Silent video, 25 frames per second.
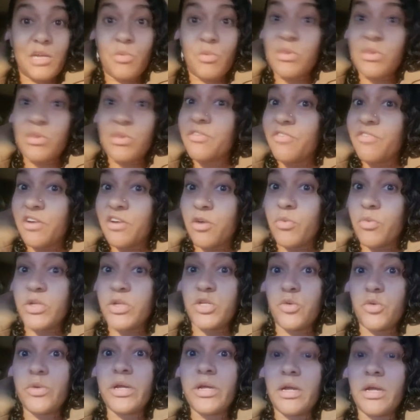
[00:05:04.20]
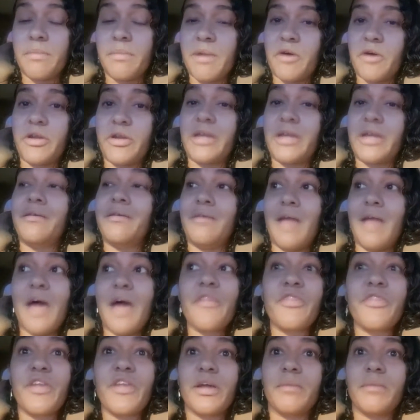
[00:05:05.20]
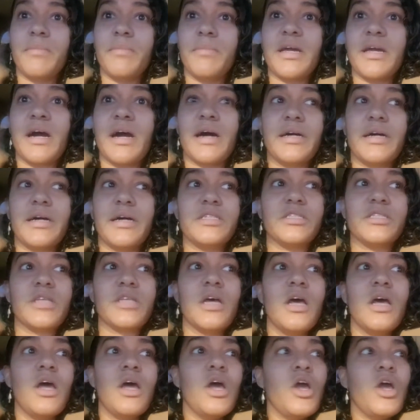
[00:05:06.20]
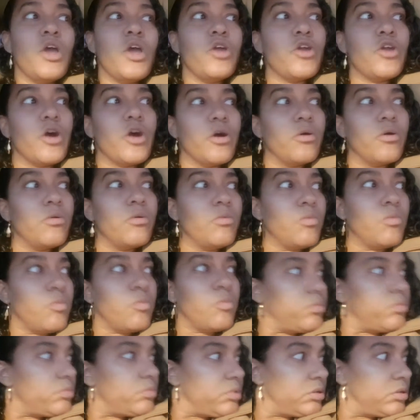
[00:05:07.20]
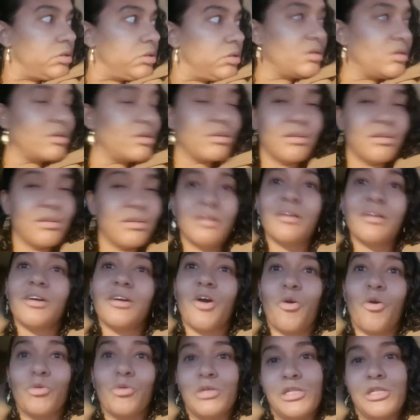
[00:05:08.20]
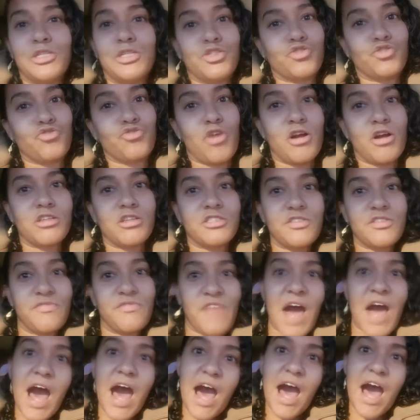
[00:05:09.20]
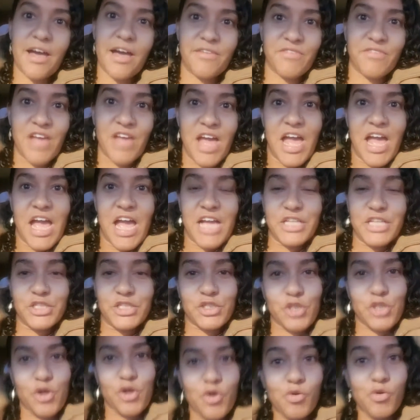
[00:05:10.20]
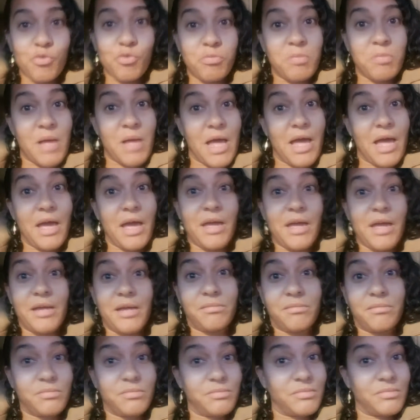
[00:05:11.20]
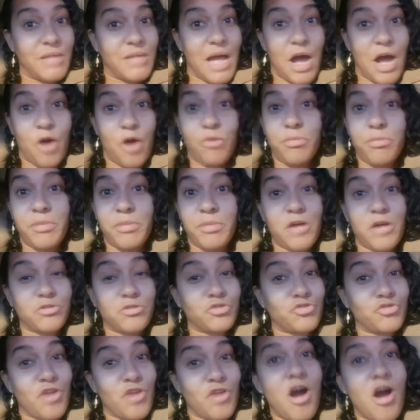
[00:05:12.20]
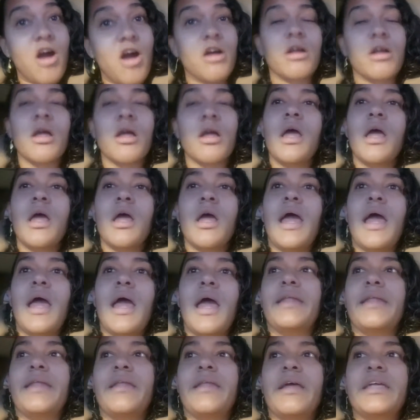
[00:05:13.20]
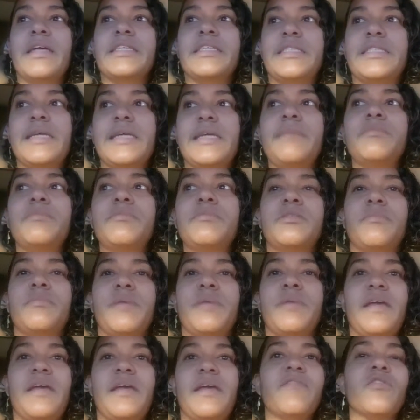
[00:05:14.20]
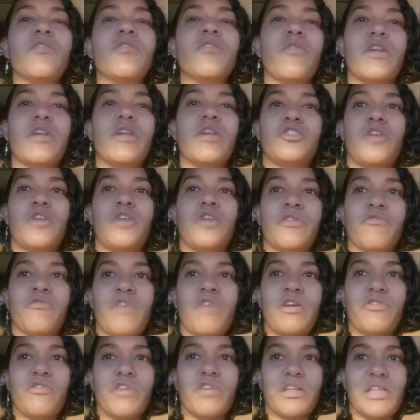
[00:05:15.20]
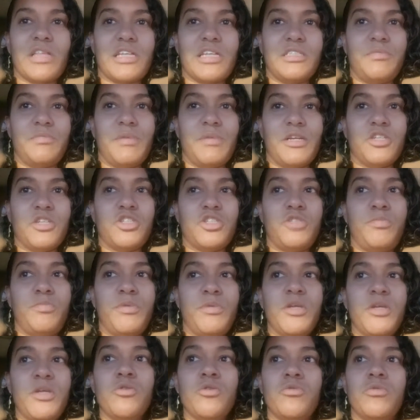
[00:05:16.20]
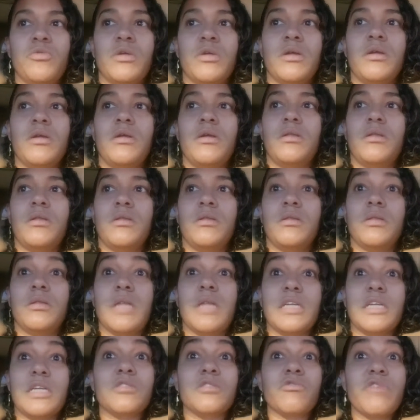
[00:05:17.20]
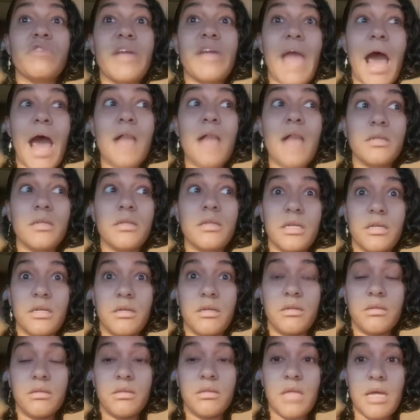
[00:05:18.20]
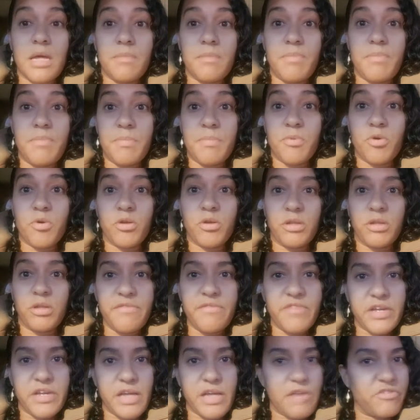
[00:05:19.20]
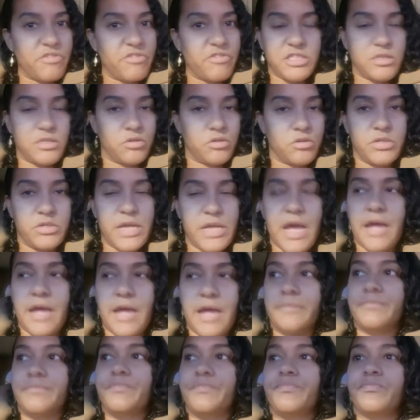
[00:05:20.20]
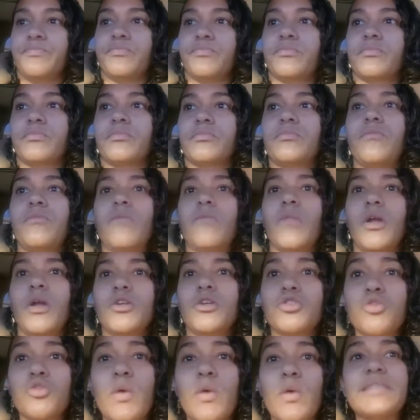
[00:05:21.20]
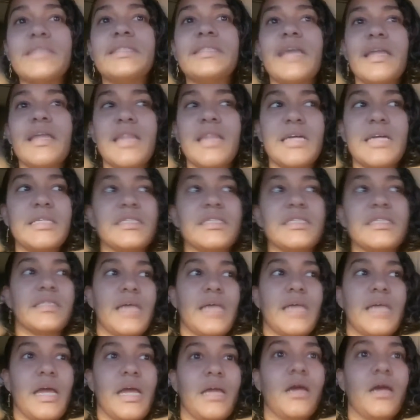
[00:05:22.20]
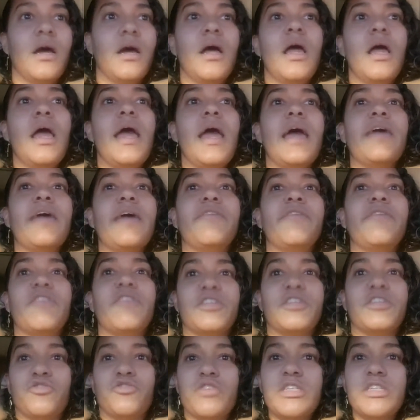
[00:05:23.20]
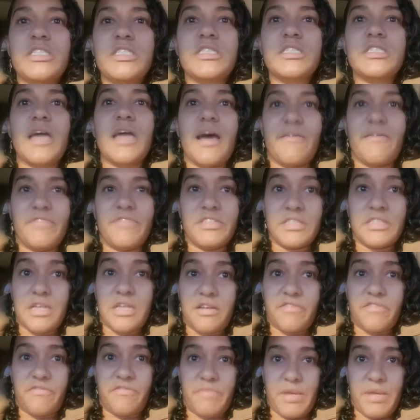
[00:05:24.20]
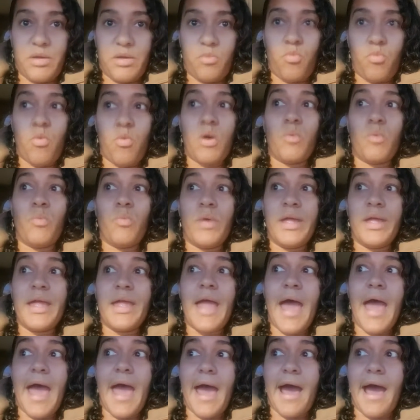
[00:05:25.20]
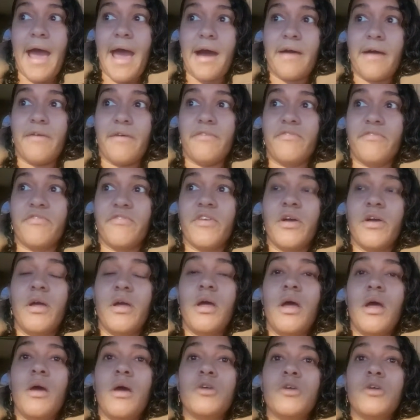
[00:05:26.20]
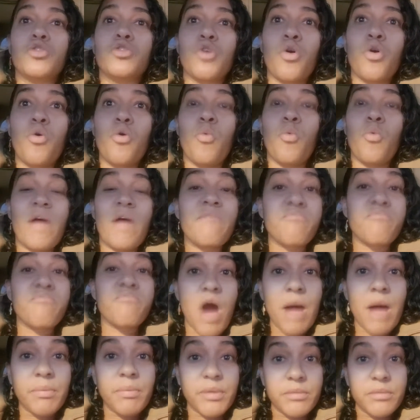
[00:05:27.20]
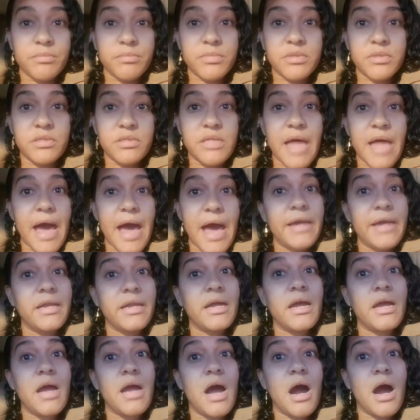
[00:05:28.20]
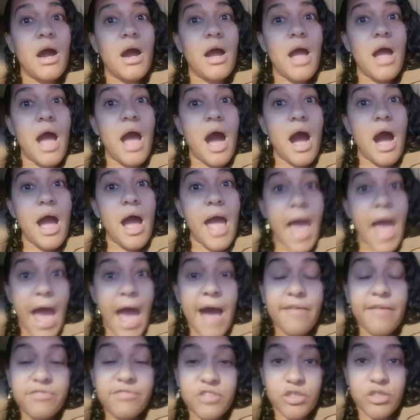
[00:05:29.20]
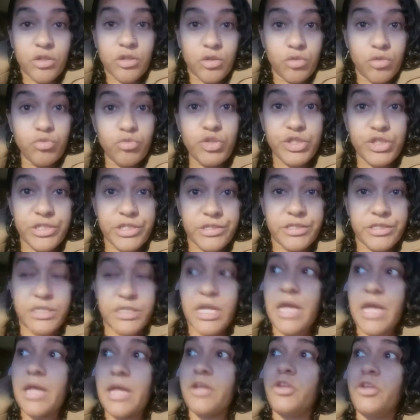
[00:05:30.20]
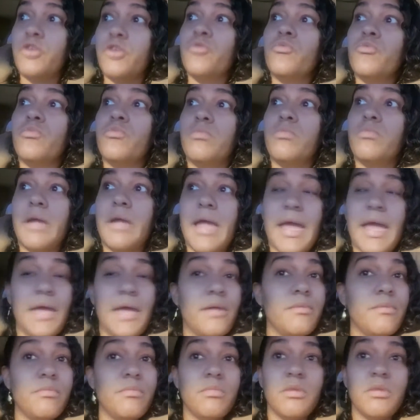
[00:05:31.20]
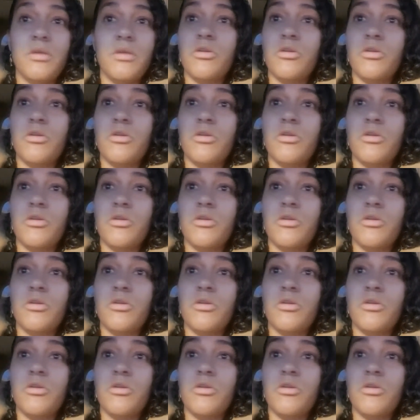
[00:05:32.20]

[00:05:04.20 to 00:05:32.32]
what the fuck are we doing about it? Nothing, because, you know, only the strong survive. And so, hey, I hope y'all strong. And it seems to be, even though that's not the rhetoric that's being spewed, that's the reality that people are living every single day. So I say that to say, it frustrates the heavens out of me when we have problems that have solutions, and you can,